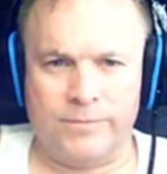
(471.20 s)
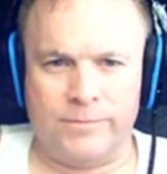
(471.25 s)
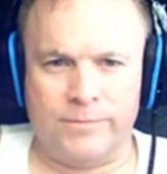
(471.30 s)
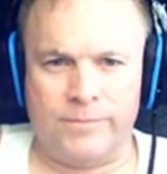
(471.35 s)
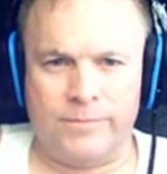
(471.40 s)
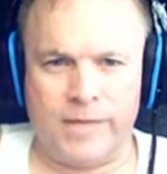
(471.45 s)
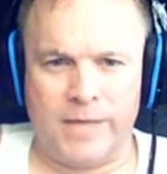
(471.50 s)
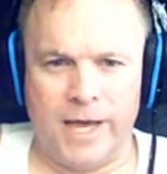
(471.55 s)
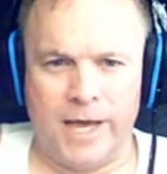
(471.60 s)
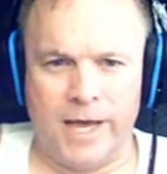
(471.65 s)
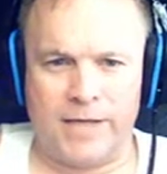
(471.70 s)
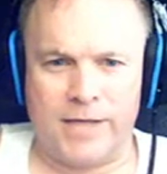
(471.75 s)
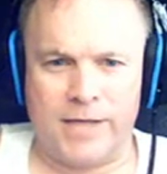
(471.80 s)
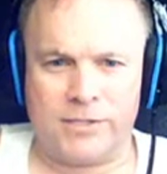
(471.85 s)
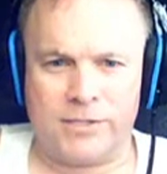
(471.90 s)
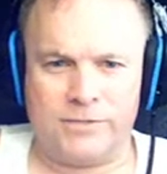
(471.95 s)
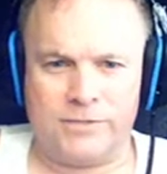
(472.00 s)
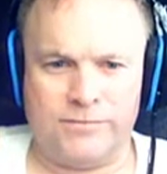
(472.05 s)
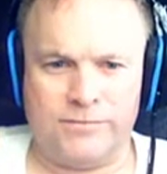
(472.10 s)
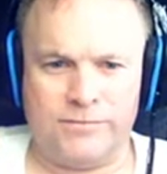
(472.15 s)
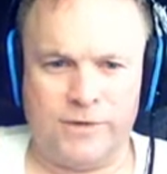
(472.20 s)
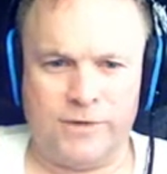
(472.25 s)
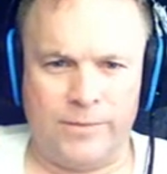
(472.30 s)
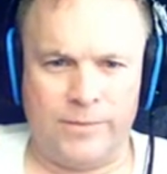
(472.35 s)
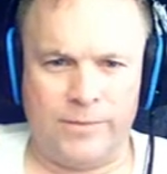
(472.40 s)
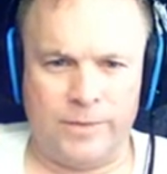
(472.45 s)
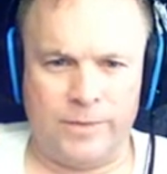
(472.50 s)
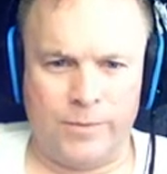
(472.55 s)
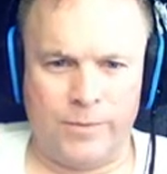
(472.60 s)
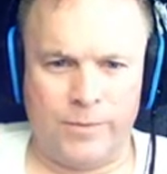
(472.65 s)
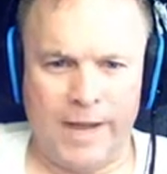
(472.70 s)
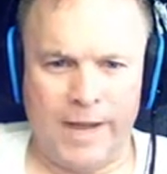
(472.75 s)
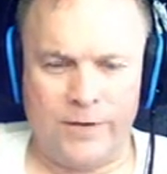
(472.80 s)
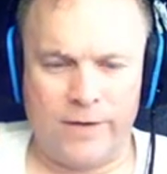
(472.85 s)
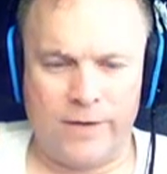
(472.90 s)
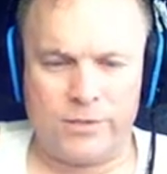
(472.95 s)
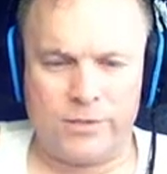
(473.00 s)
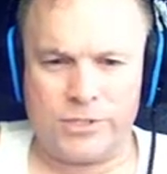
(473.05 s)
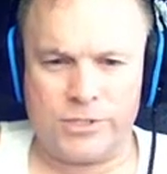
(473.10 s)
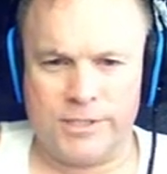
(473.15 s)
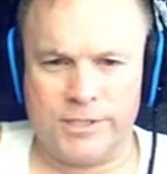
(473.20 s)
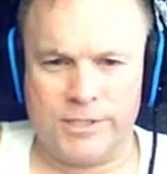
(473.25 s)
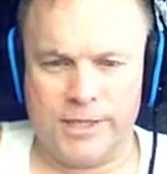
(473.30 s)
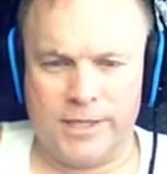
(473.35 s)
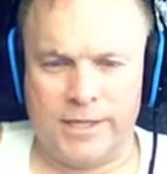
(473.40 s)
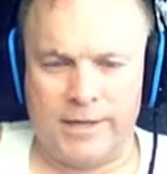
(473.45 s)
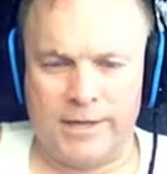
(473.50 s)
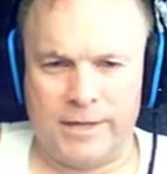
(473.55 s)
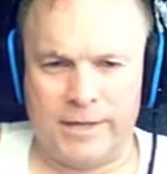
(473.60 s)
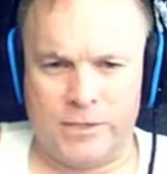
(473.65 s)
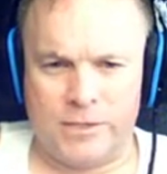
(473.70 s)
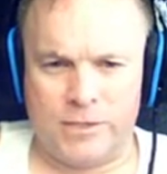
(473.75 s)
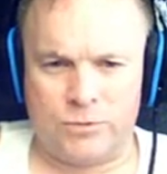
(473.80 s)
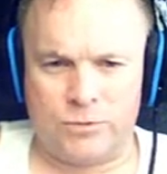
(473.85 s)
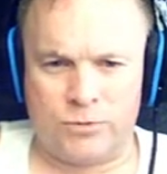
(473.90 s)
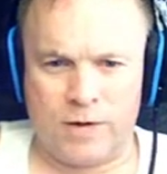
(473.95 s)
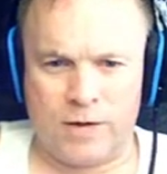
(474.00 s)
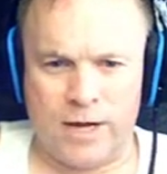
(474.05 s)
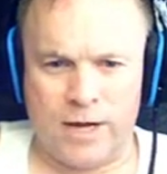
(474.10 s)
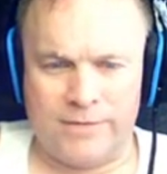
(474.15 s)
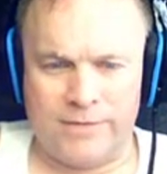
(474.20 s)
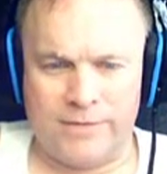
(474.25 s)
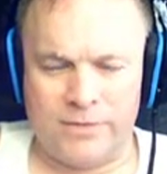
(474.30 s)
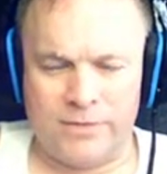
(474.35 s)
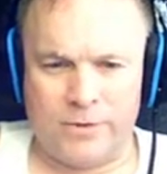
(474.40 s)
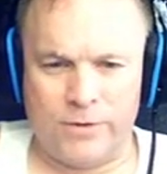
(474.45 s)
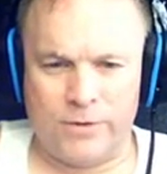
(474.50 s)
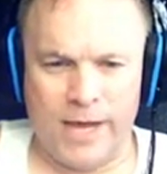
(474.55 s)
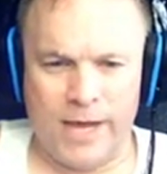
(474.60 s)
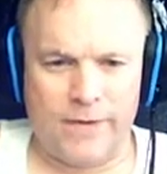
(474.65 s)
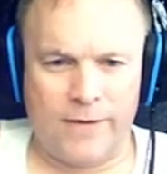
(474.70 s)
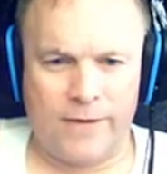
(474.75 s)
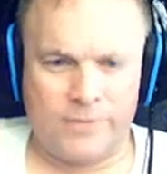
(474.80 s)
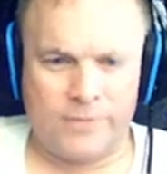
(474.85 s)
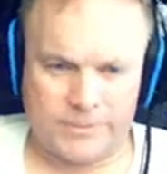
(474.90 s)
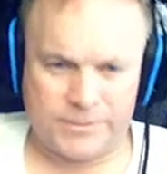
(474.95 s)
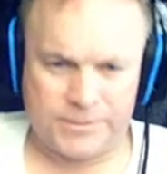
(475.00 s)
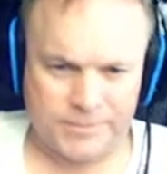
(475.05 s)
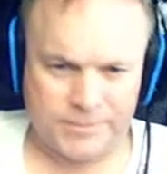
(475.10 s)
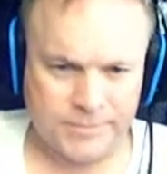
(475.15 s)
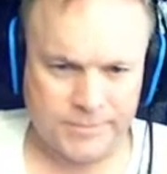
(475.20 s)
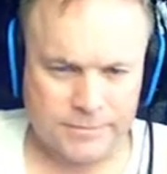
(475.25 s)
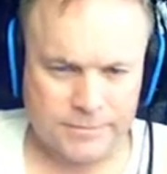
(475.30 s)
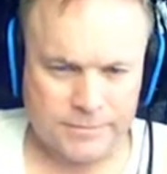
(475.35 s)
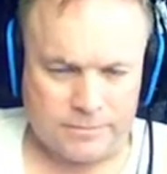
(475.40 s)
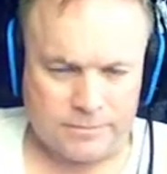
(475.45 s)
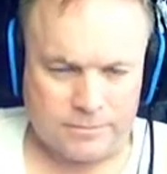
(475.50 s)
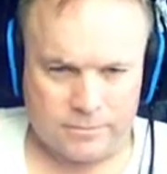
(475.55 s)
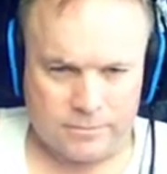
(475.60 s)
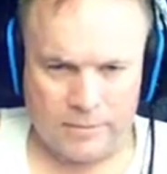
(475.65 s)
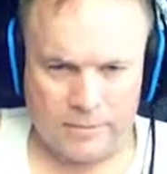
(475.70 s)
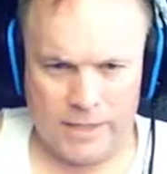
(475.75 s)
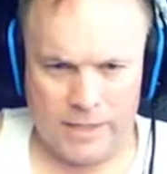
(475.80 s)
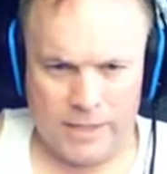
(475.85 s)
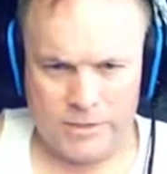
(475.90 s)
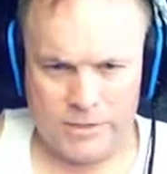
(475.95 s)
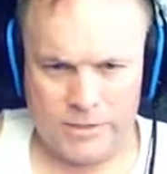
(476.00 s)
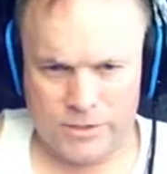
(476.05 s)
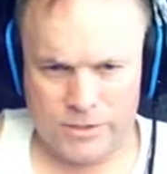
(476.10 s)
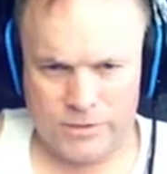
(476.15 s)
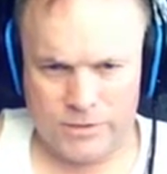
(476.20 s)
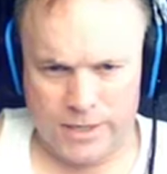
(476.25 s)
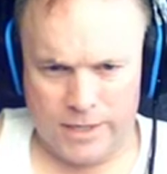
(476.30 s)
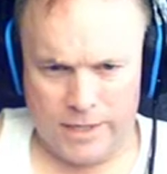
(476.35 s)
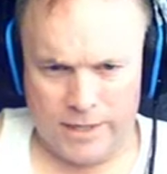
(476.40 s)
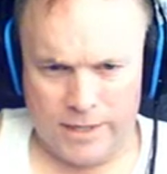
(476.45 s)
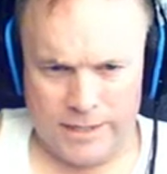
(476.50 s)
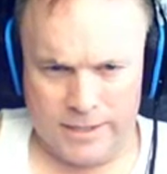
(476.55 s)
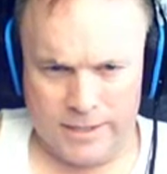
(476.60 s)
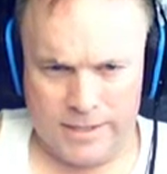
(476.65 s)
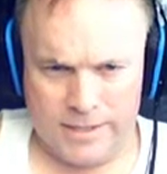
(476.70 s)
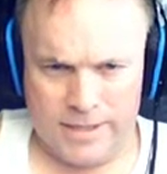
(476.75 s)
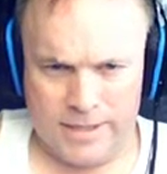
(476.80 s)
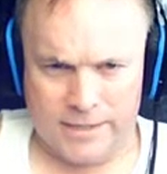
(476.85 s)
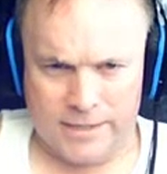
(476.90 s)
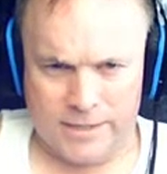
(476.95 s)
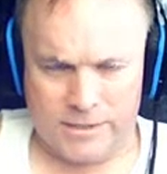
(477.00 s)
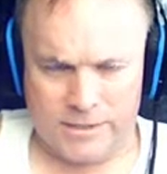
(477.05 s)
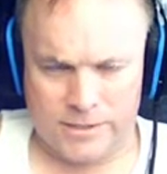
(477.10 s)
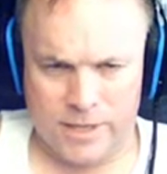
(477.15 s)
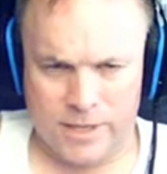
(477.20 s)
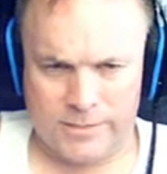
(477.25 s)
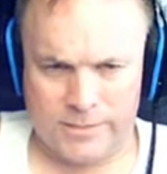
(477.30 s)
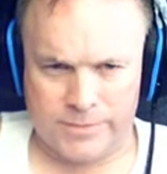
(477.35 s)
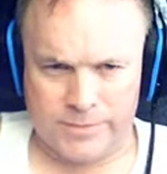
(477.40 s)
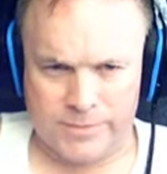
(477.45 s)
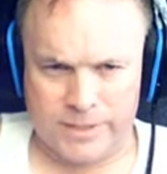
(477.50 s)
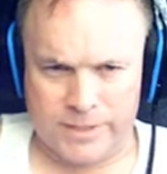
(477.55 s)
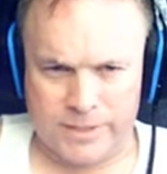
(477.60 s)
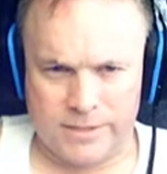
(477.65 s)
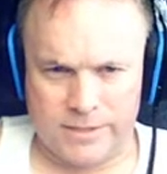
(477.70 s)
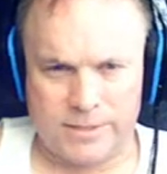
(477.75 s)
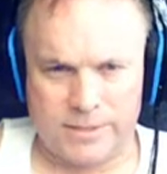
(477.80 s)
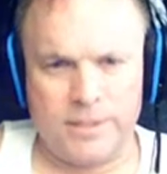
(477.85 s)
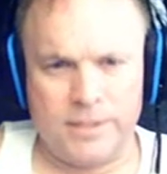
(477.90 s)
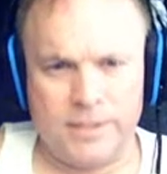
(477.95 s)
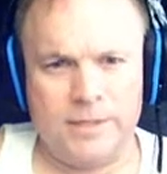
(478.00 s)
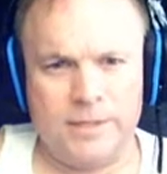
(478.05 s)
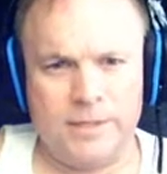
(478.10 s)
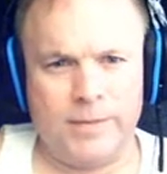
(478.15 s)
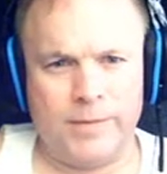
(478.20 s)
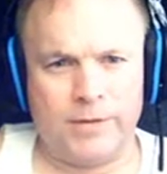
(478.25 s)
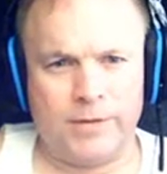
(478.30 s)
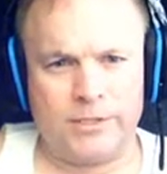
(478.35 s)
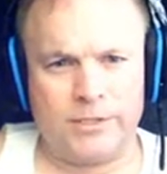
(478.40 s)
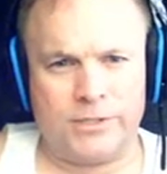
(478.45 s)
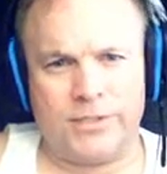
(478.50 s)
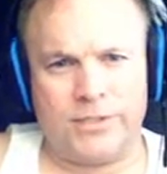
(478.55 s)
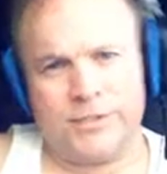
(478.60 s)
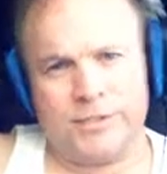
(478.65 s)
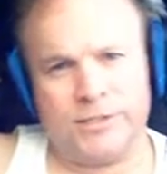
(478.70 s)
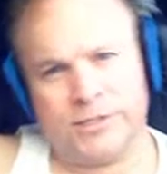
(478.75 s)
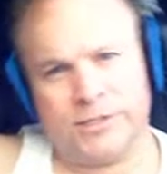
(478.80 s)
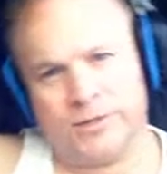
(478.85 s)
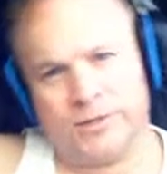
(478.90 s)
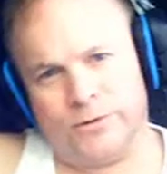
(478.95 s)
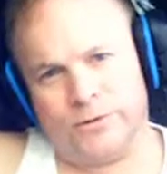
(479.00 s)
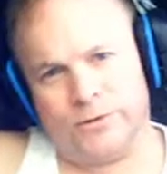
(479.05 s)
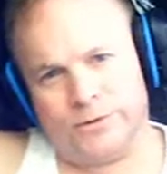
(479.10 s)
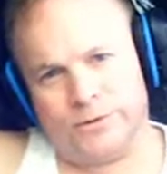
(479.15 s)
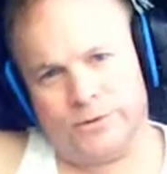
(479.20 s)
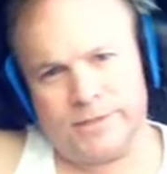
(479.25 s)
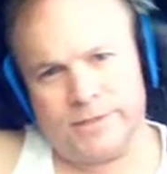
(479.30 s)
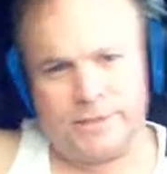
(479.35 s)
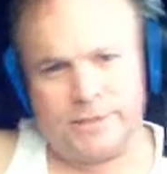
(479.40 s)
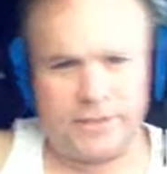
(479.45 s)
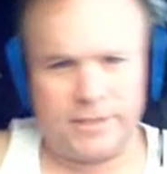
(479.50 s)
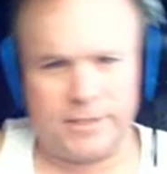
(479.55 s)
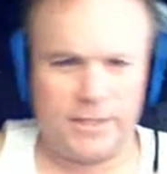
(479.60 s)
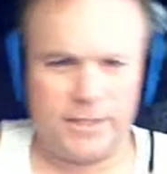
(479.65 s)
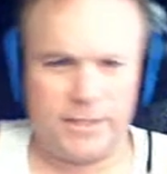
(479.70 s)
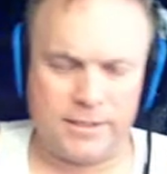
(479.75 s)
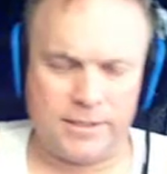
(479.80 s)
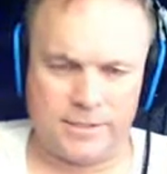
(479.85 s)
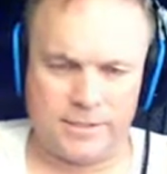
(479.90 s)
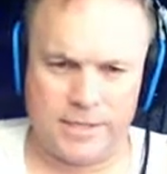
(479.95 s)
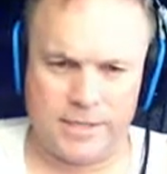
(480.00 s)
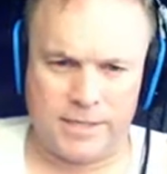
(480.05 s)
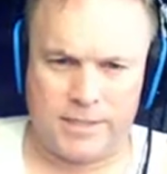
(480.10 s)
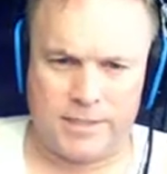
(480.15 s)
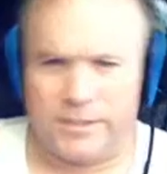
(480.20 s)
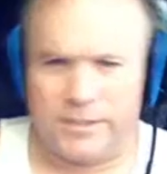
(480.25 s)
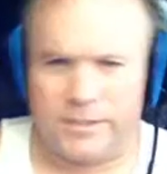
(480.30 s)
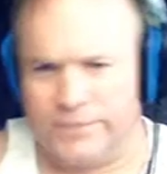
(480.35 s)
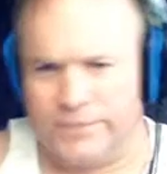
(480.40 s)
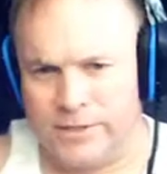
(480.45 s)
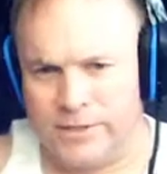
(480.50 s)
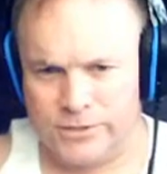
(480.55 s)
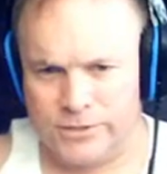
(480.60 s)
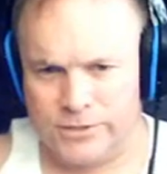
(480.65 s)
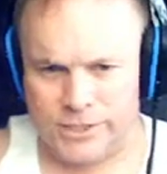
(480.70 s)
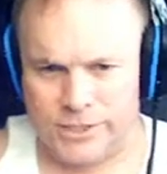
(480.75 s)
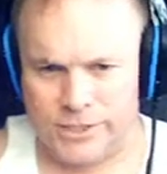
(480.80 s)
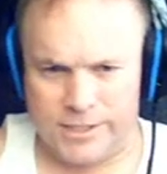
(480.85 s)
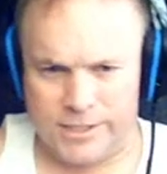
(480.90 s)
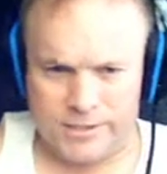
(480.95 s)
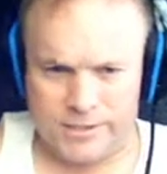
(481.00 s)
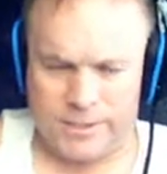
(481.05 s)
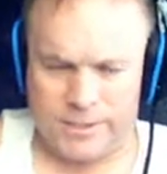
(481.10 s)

cash from your pouch, and they drive you out. And so I like that as an option because power station's at the northeast section of interchange,